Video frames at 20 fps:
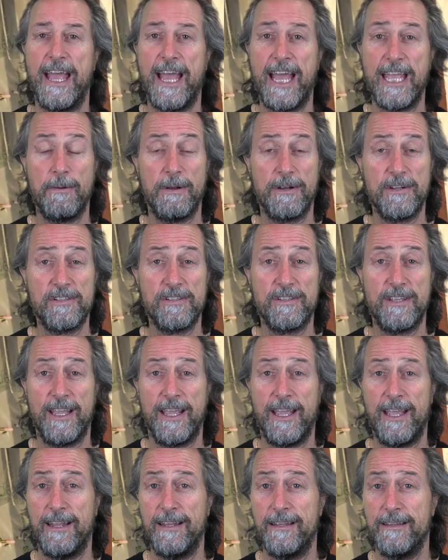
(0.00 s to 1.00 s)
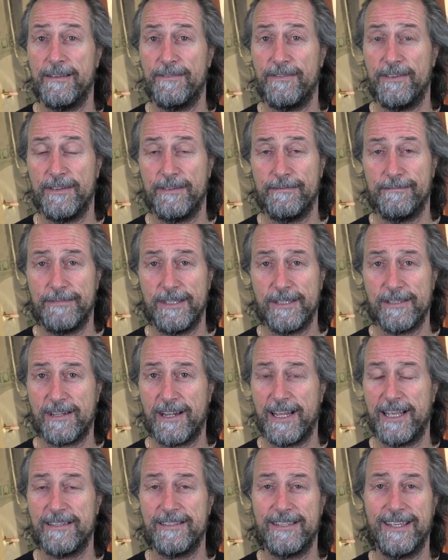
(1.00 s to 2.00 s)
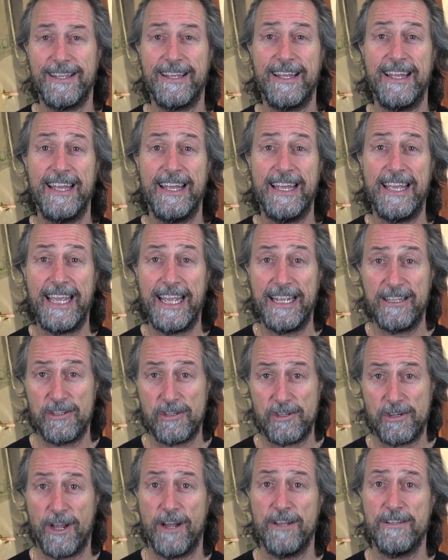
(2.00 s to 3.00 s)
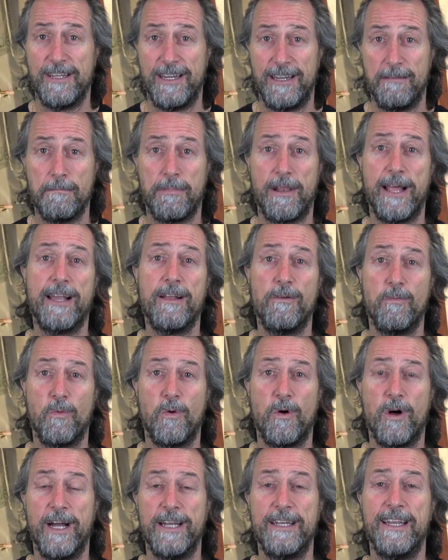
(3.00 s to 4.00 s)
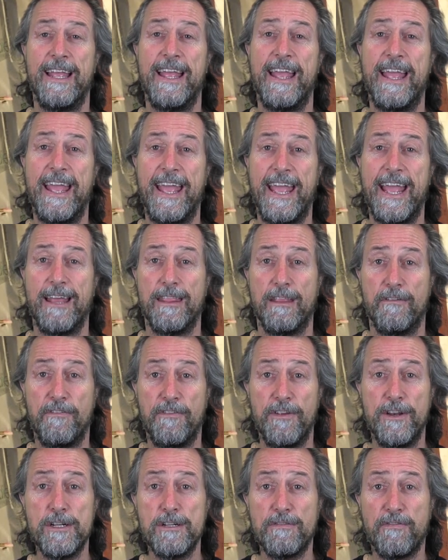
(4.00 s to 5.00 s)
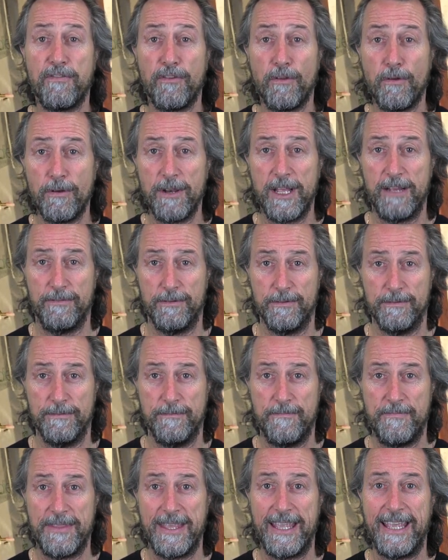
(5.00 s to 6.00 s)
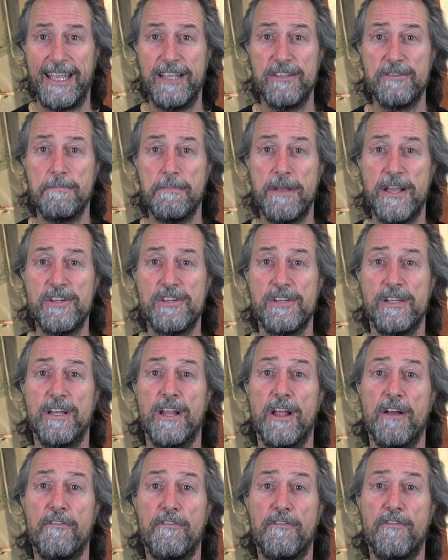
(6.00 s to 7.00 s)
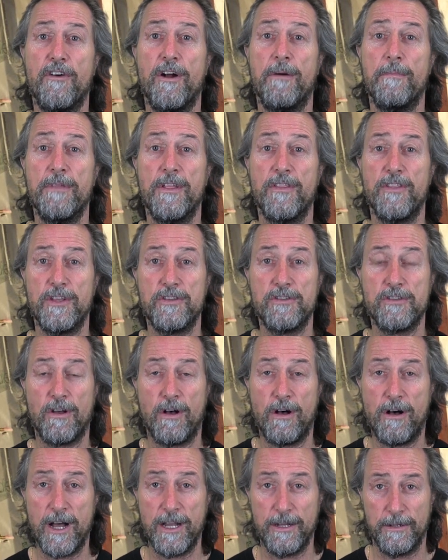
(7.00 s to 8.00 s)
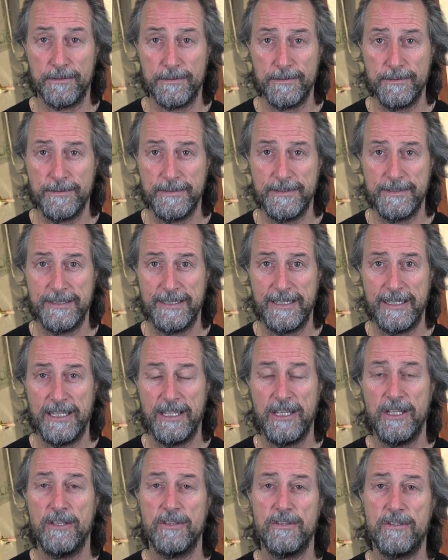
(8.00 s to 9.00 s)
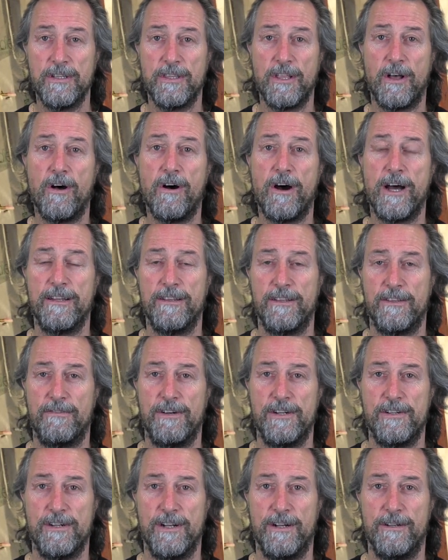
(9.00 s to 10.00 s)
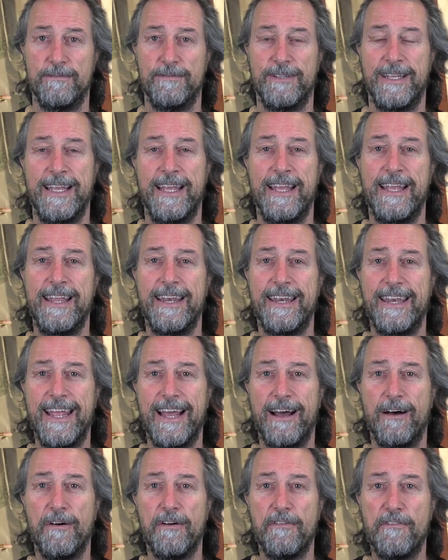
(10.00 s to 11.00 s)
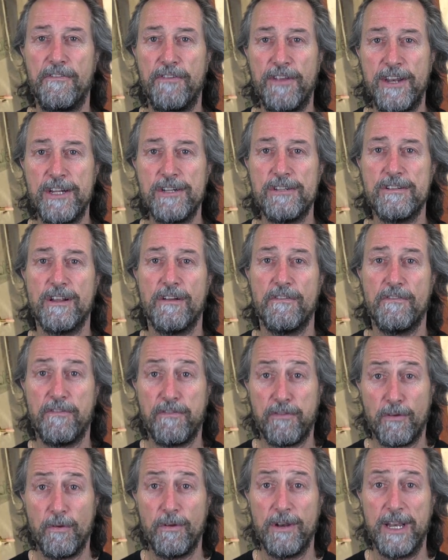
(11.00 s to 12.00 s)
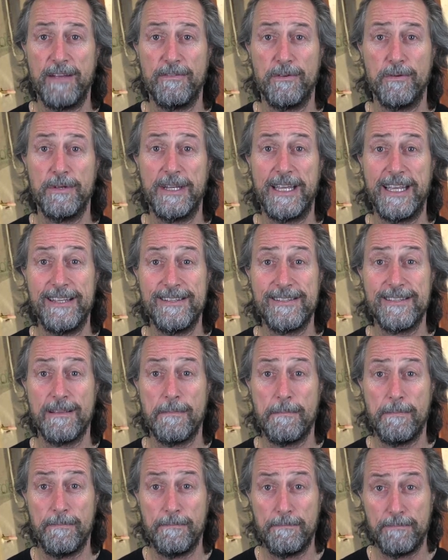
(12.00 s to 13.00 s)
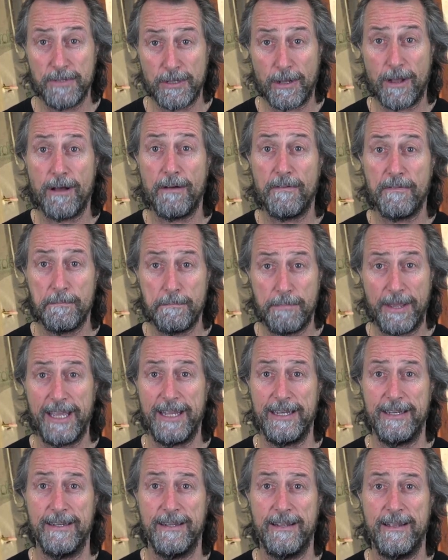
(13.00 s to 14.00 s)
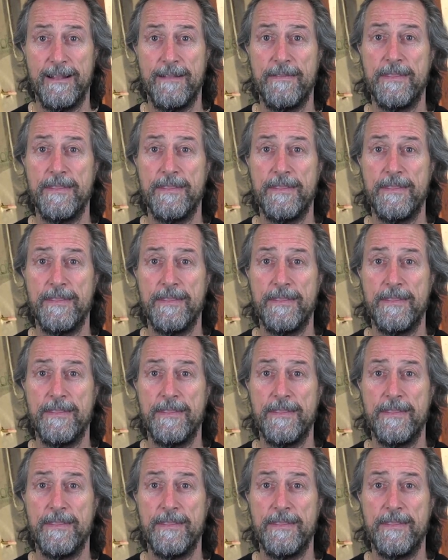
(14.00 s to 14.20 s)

how you understand, if you're dyslexic, it shows it in black and white how the finished floor level is measured from the tile to the height of the threshold. Now, finished floor level is the tile bed.